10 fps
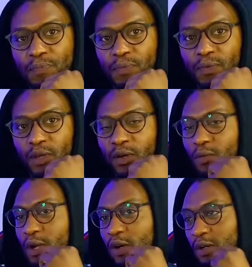Yeah,
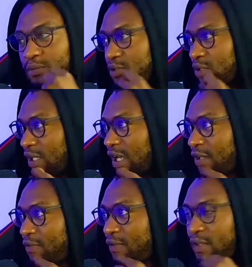welcome to the
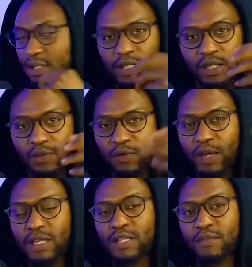live. If you
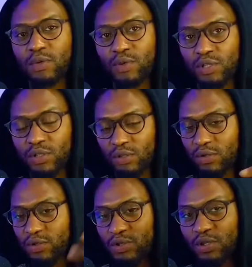guys have any question
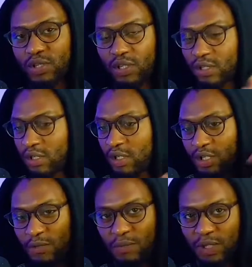concerning the
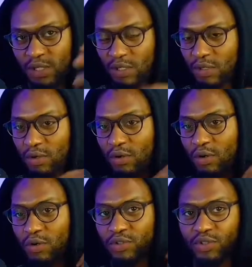EP or
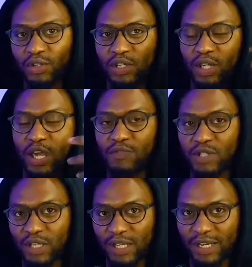concerning
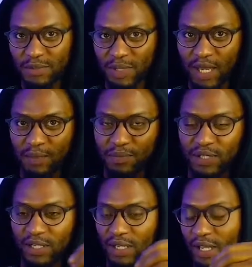everything that has been
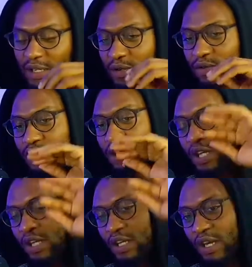happening, like the whole
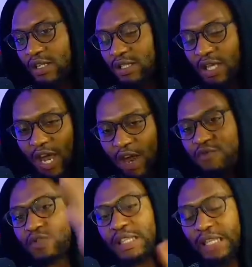shenanigans,
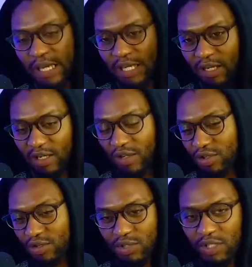everything in the
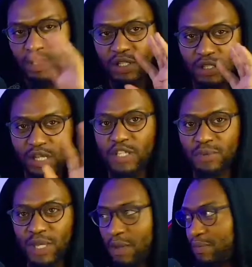industry that has
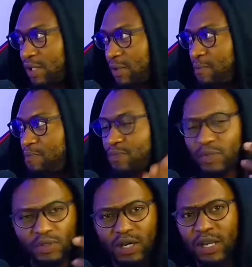been happening,
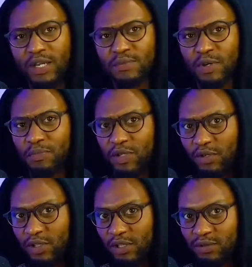you can ask my opinion
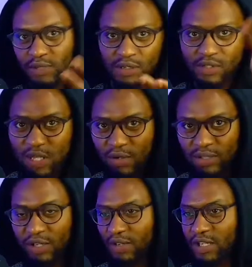on it. On another side, I will
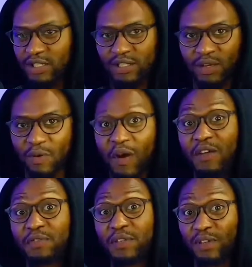tell you the way I
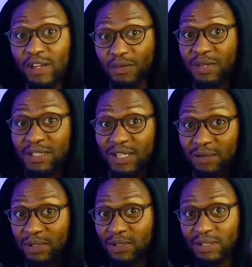feel and the way I think
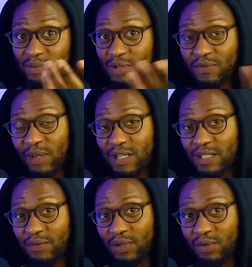about them. So if you guys have
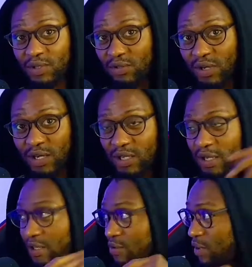any question, you guys can
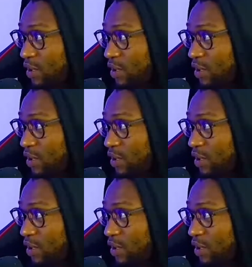ask me.